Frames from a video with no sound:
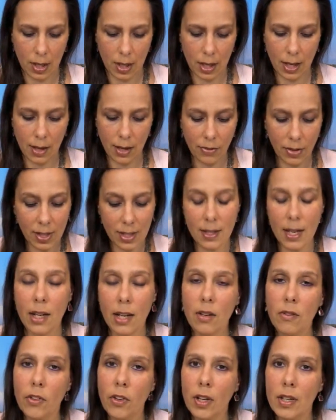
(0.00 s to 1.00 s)
If it's none
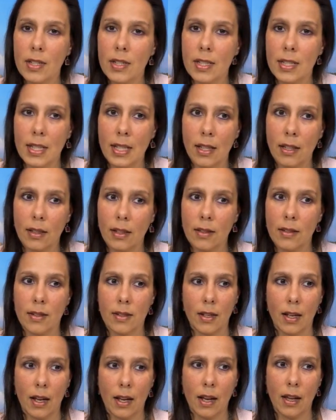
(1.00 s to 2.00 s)
of those
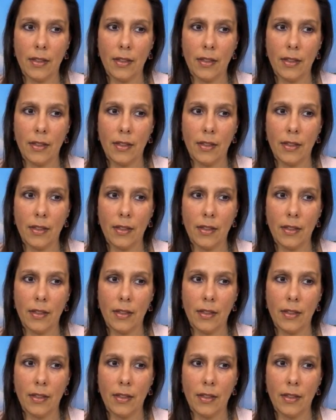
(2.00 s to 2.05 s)
things,